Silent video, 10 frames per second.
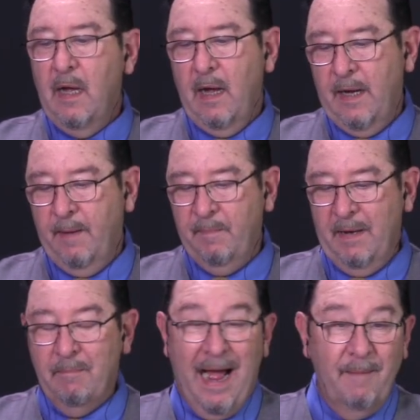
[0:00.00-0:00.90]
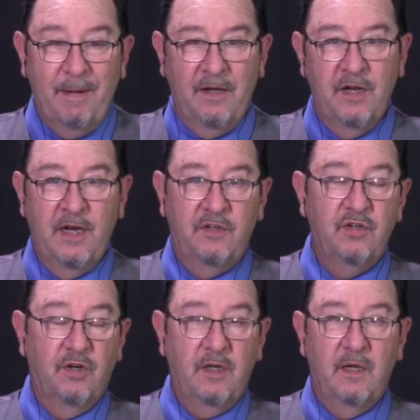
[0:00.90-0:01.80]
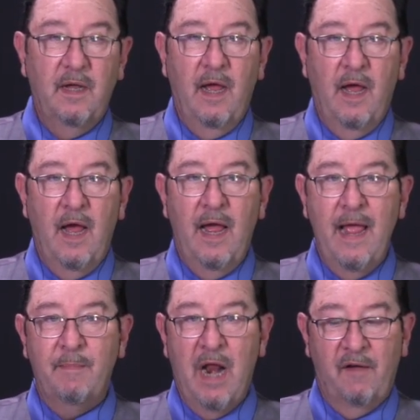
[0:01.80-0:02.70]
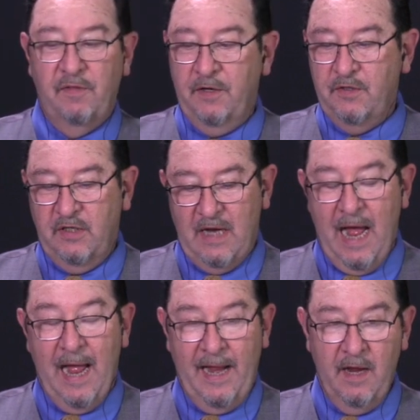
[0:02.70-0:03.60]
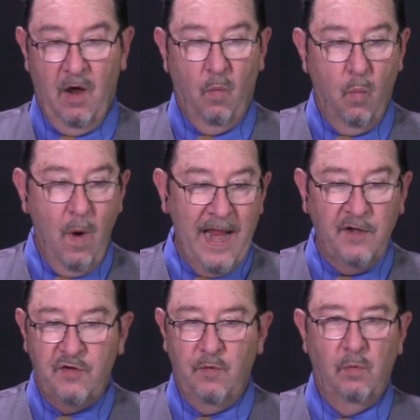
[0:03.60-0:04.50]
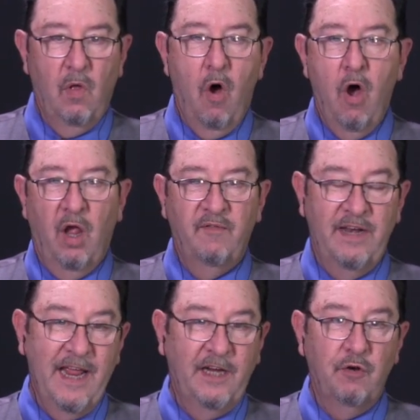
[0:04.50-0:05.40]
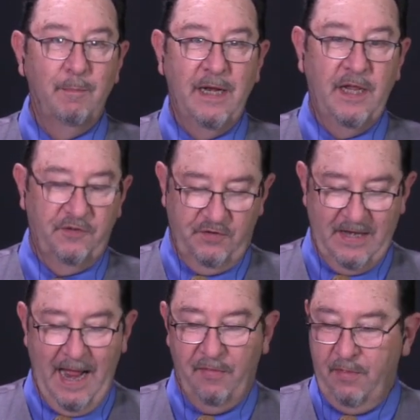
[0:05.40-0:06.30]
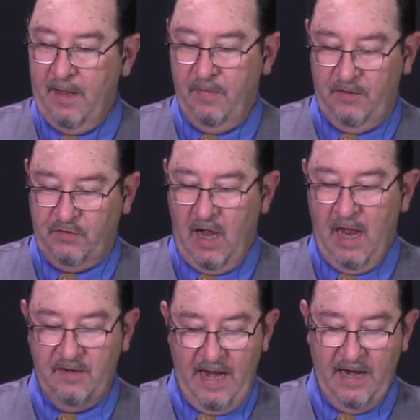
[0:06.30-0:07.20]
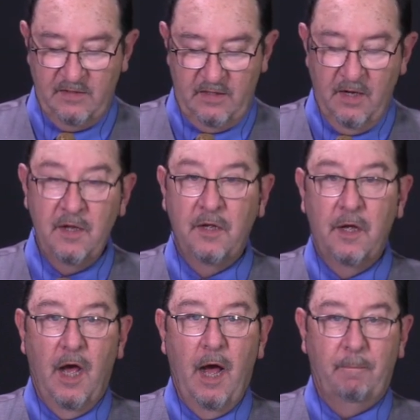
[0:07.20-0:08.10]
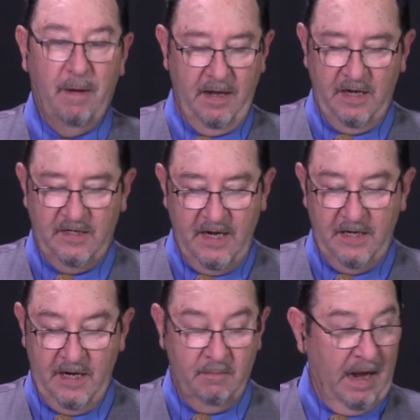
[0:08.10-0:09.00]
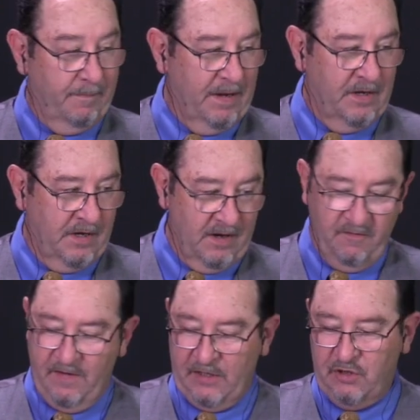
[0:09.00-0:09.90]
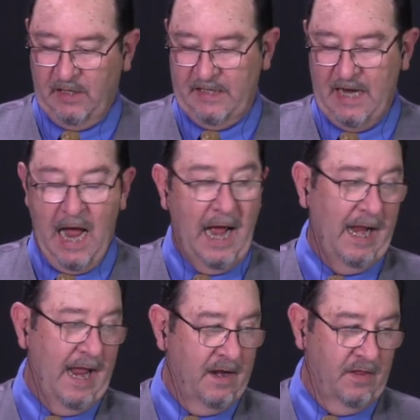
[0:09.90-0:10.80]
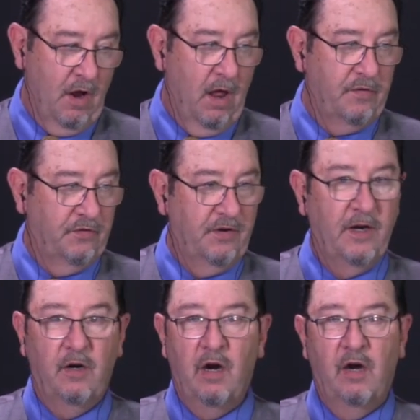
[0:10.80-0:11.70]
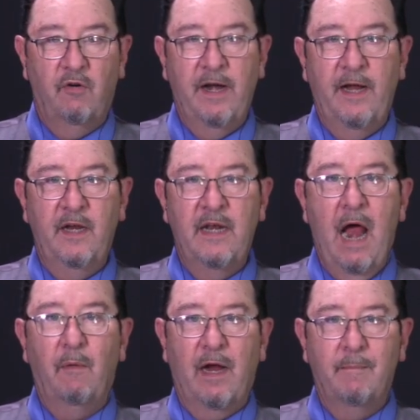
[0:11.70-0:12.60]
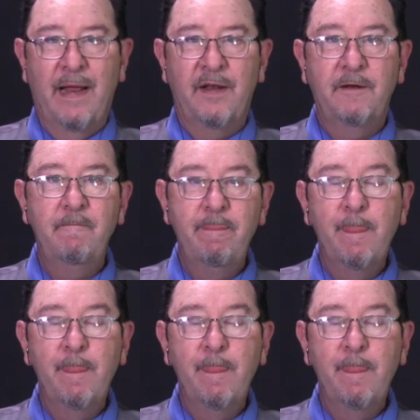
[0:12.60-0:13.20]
Um, in my opinion, it took uh, to die a way too long of an ignominious death in this context, uh, but it did, in my opinion, eventually die, and the authors here agree, not recommended.